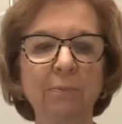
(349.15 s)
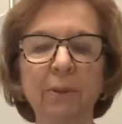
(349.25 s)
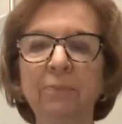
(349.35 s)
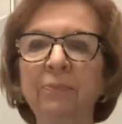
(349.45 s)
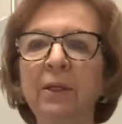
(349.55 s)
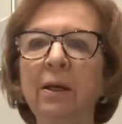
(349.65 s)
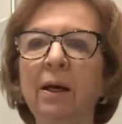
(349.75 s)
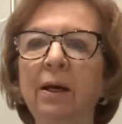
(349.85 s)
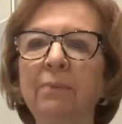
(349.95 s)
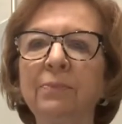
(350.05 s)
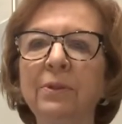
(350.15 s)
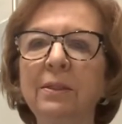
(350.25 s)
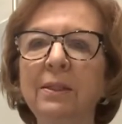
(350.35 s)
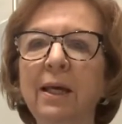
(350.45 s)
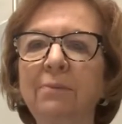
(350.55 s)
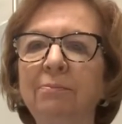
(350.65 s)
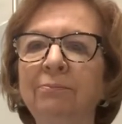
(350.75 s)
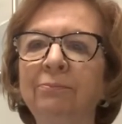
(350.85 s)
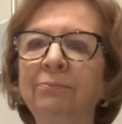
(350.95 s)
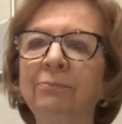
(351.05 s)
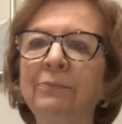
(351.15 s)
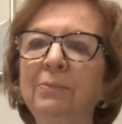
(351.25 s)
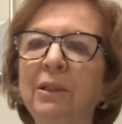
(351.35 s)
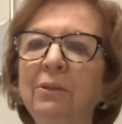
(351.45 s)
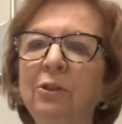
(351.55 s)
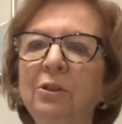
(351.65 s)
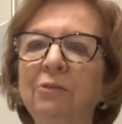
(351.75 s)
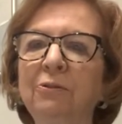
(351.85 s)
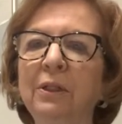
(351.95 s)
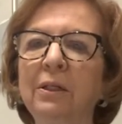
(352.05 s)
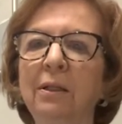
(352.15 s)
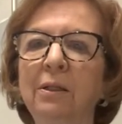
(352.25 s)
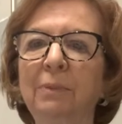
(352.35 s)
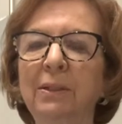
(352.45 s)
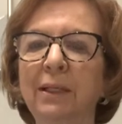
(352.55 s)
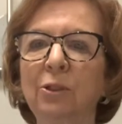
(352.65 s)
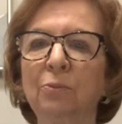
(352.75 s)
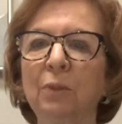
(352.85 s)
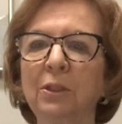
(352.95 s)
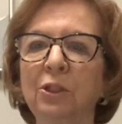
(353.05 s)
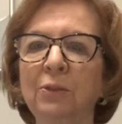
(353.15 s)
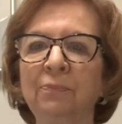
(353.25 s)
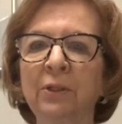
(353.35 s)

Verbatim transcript: But um, see his head? it would be a little different in color, but not too much.